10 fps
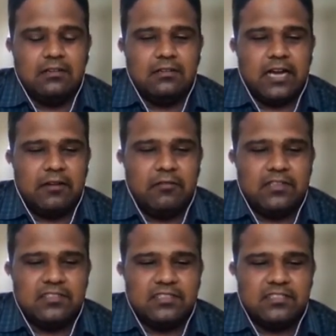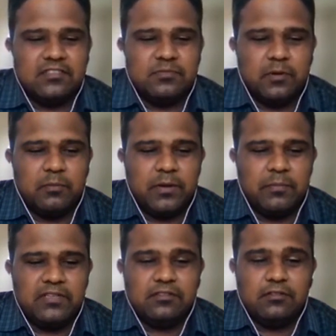advances in sperm
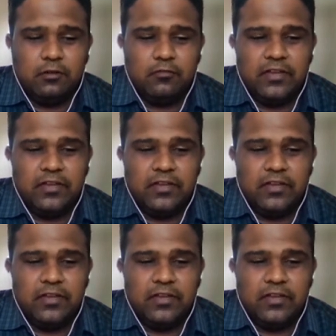preparation, or we